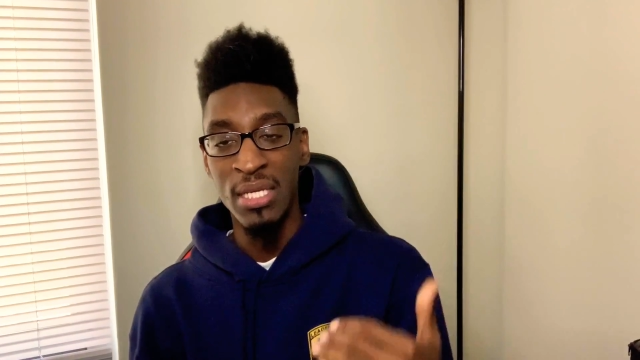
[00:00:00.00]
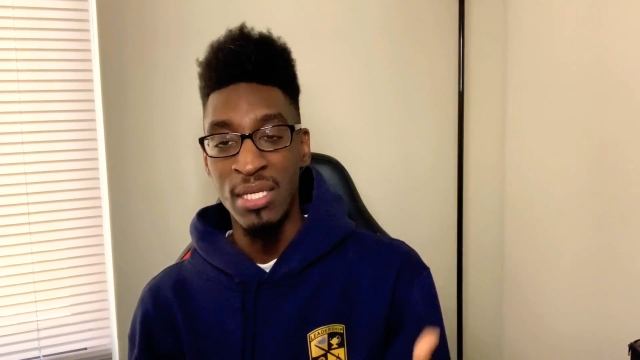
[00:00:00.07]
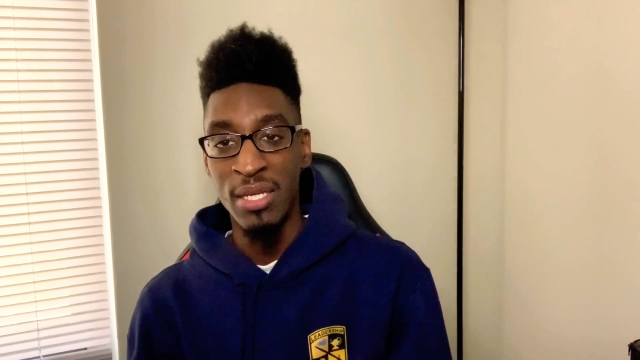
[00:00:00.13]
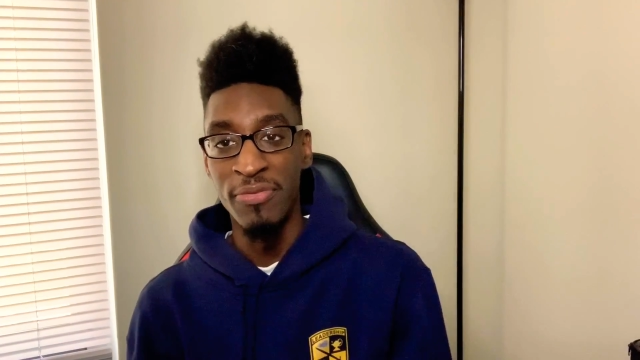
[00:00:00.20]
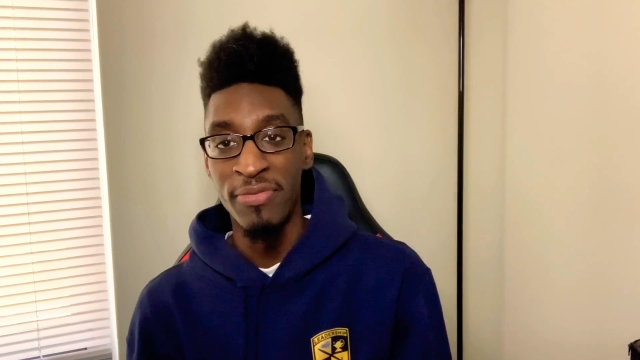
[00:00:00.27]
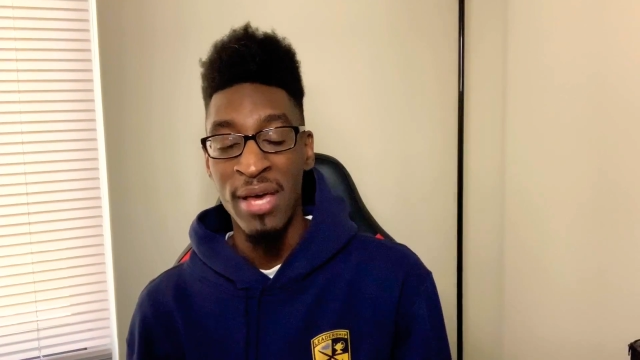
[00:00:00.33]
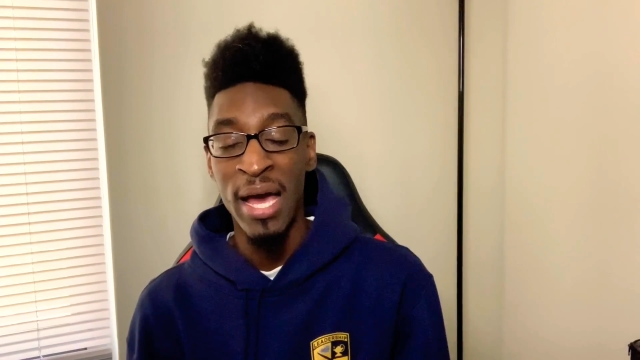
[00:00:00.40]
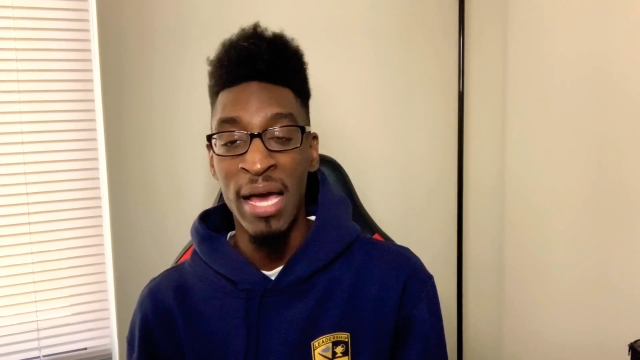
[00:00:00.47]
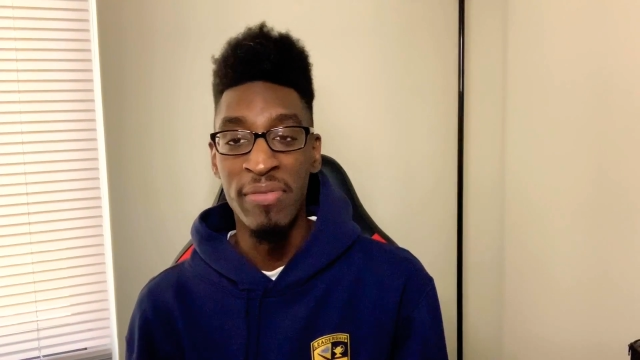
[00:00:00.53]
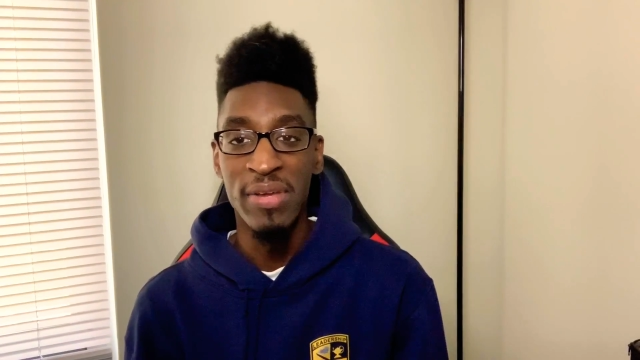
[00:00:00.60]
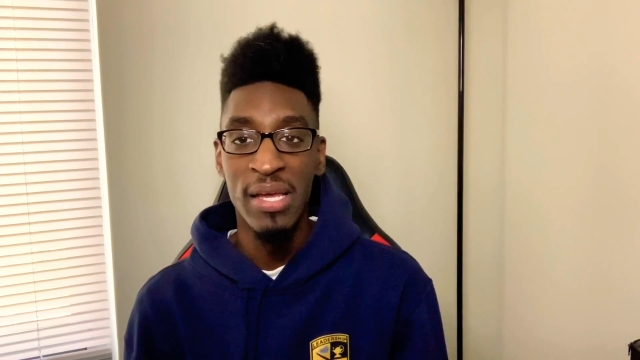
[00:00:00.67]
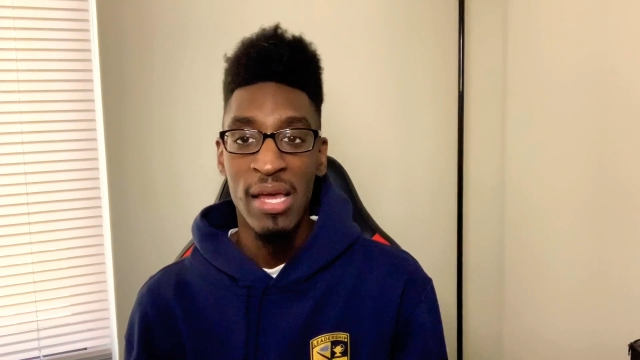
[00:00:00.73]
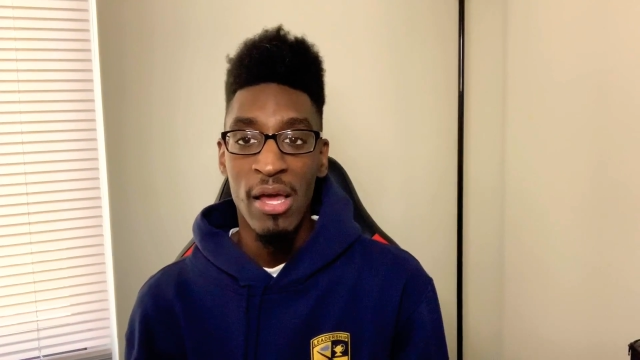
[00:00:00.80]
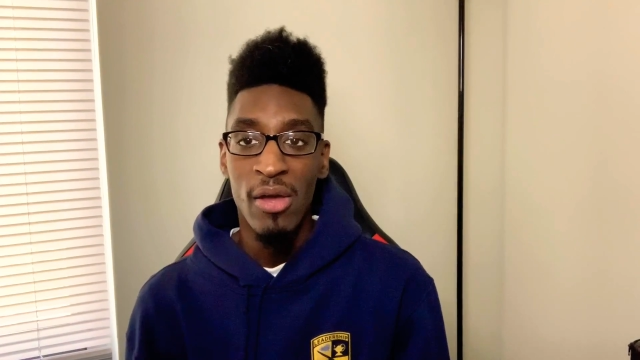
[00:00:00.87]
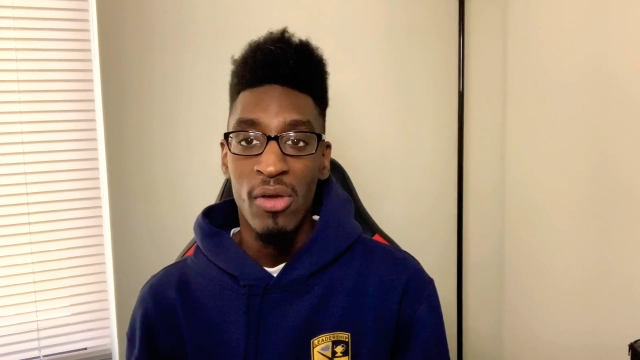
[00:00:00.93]
10, 5,
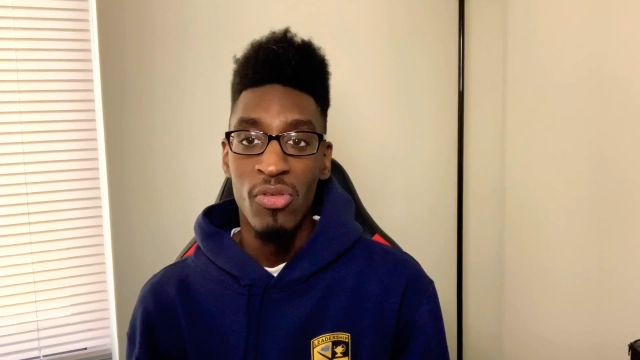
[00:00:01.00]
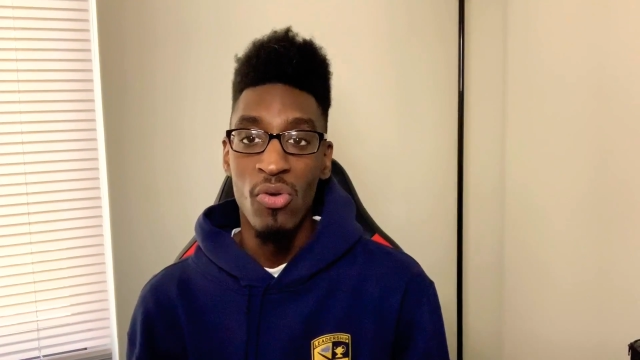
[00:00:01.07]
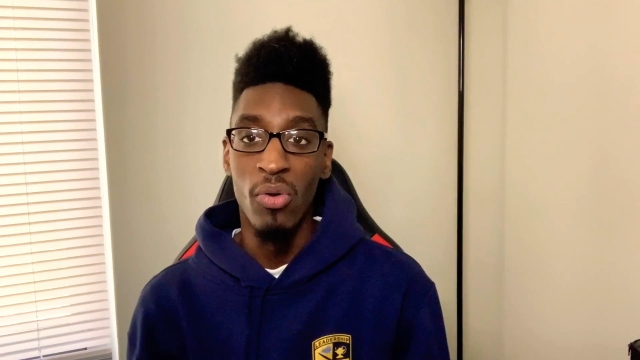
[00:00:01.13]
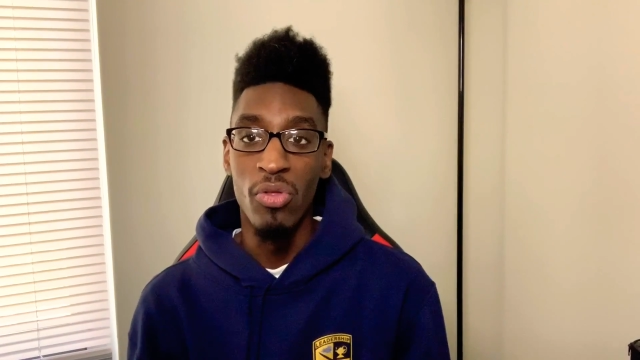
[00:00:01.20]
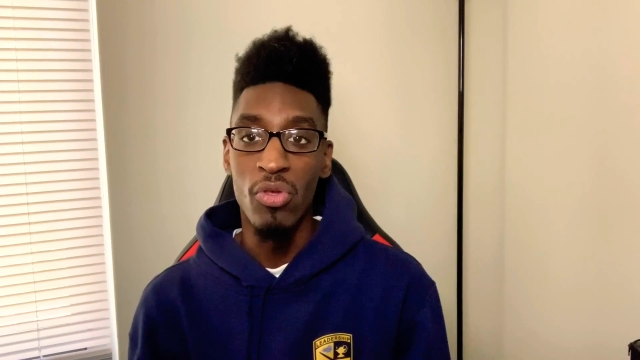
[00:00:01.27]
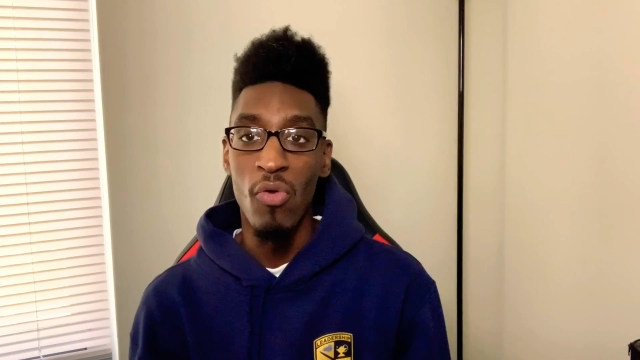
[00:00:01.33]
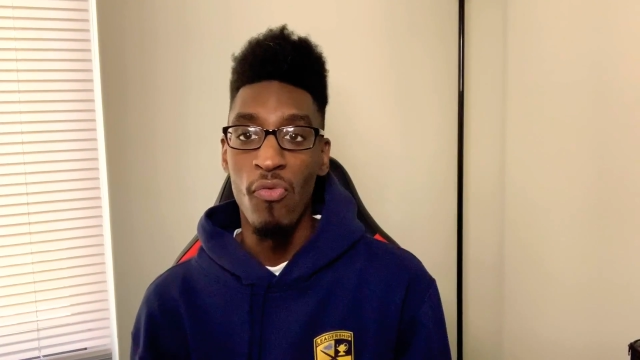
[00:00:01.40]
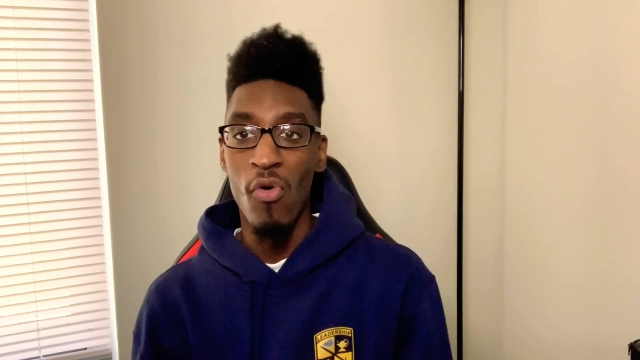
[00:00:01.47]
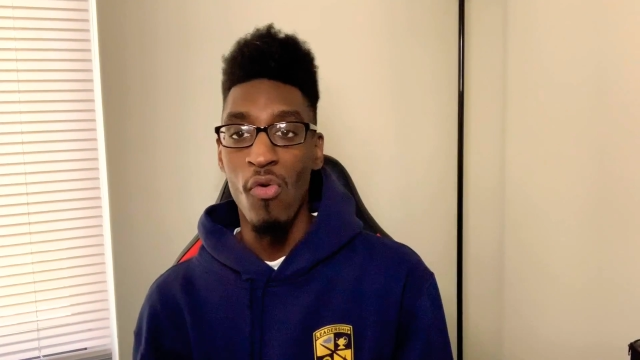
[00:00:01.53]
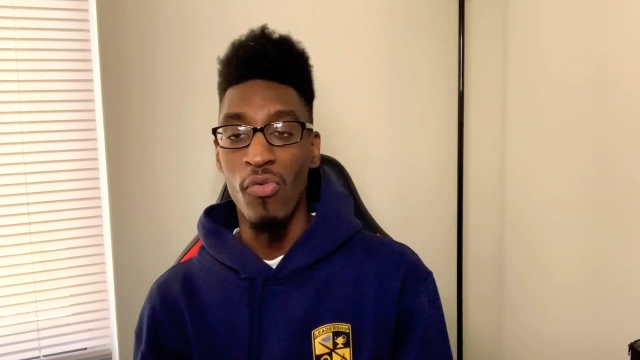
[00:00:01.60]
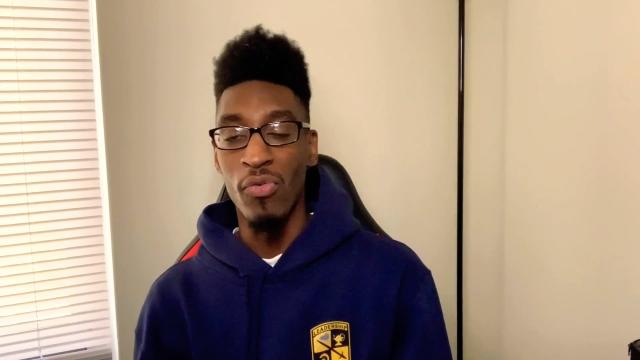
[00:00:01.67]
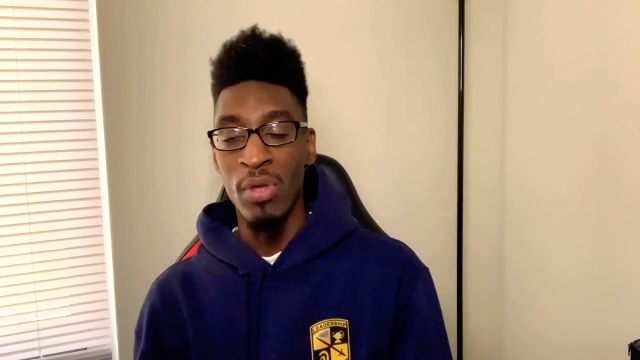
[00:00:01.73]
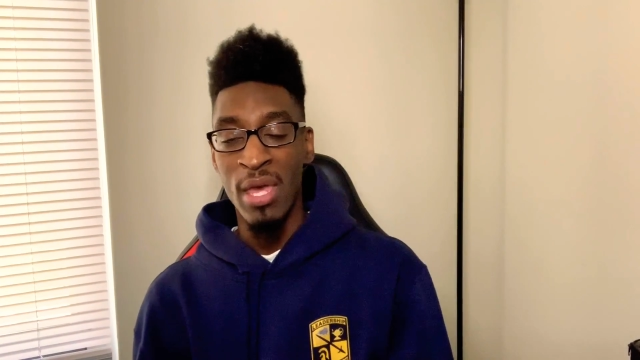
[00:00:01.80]
so on and so forth.